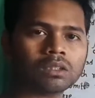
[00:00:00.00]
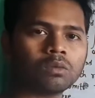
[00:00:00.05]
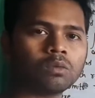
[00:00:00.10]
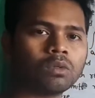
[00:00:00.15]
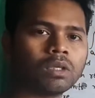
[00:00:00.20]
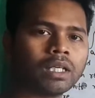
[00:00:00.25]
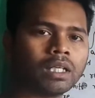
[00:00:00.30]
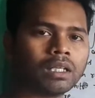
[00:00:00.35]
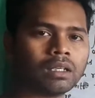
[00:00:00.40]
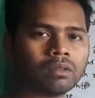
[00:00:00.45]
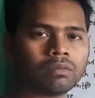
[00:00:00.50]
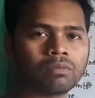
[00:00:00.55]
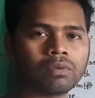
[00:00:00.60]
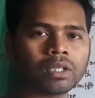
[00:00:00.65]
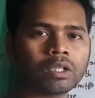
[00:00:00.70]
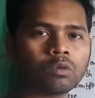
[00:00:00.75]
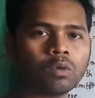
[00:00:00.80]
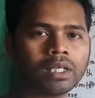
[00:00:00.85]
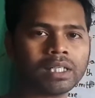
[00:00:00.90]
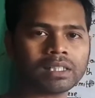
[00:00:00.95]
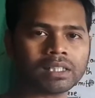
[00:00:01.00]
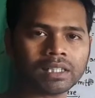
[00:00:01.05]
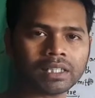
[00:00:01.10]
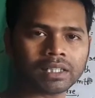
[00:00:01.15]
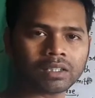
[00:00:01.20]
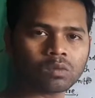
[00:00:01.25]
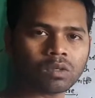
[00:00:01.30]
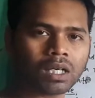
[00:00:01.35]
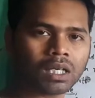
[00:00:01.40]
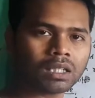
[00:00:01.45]
Will frequently
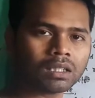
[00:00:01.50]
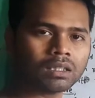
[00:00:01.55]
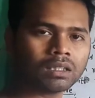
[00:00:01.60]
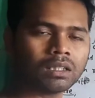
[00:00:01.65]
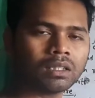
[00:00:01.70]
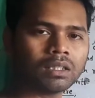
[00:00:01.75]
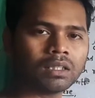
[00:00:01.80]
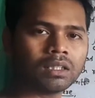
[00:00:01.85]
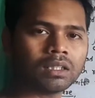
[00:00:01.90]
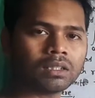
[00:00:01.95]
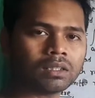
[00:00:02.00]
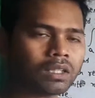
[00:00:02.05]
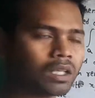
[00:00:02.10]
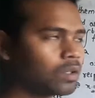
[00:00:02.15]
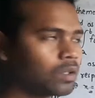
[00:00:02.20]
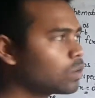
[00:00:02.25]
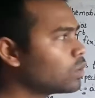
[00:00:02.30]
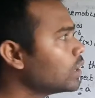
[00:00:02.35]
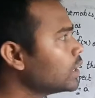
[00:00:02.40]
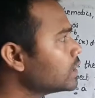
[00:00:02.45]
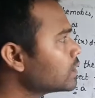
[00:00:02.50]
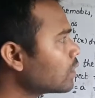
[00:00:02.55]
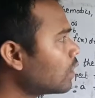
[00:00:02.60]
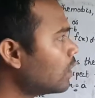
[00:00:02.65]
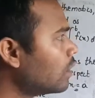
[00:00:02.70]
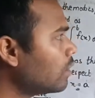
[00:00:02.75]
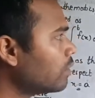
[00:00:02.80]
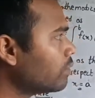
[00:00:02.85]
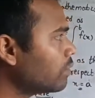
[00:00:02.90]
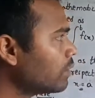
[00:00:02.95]
require the knowledge
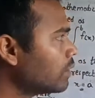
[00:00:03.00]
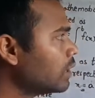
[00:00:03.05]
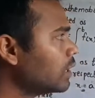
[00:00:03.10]
of